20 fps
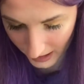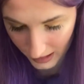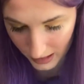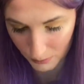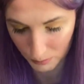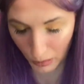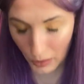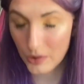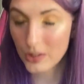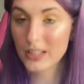
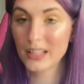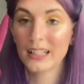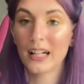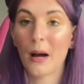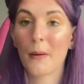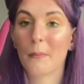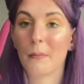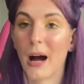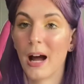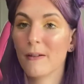Personally,
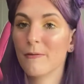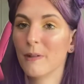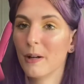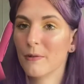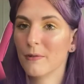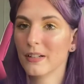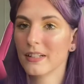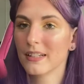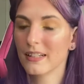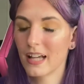not my
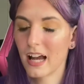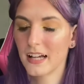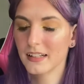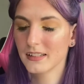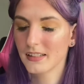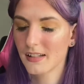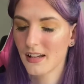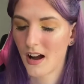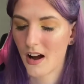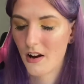favorite
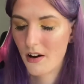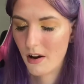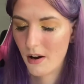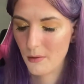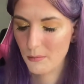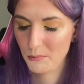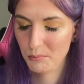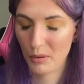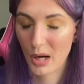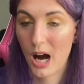scent,
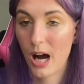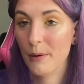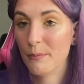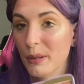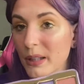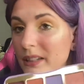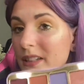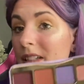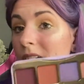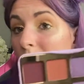but I
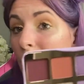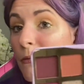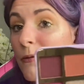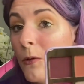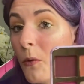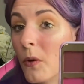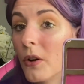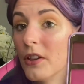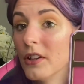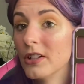picked it up
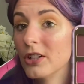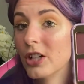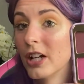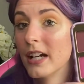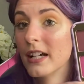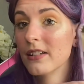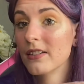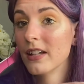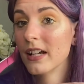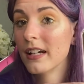for the
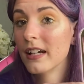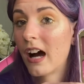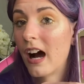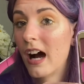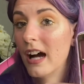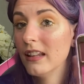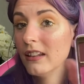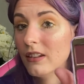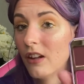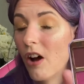shades. Like,
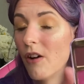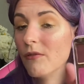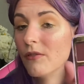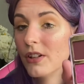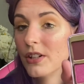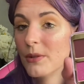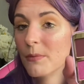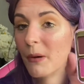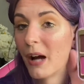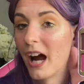I love
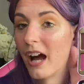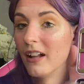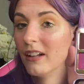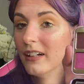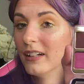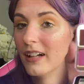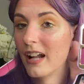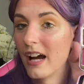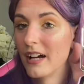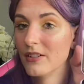this
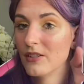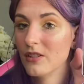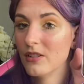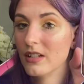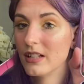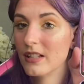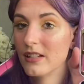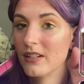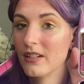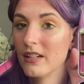palette. As you
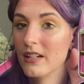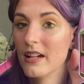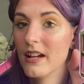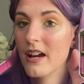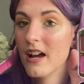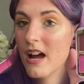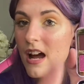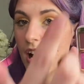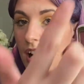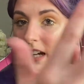can
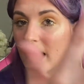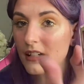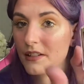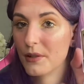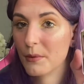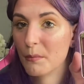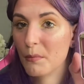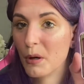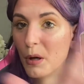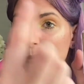see, got
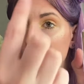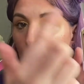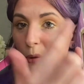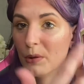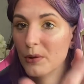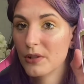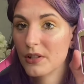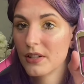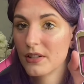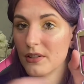some
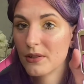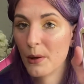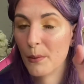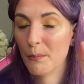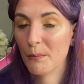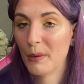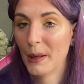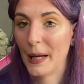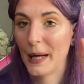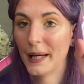purples,
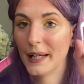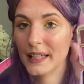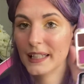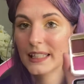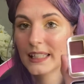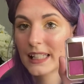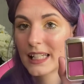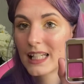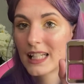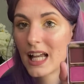some
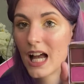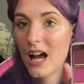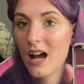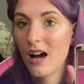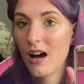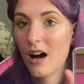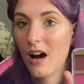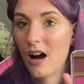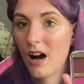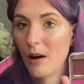pinks,
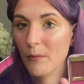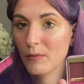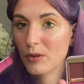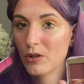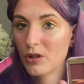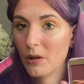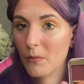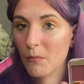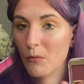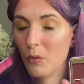
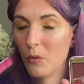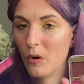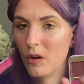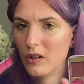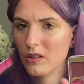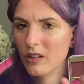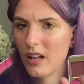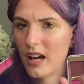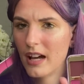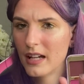some
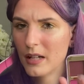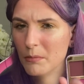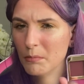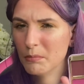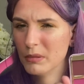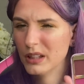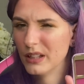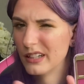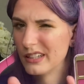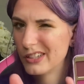more like
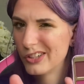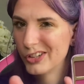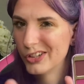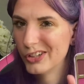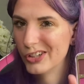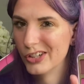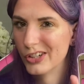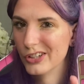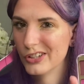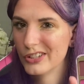
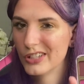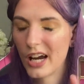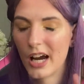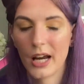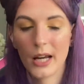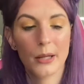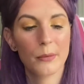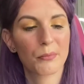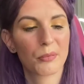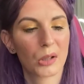blushier
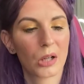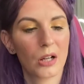type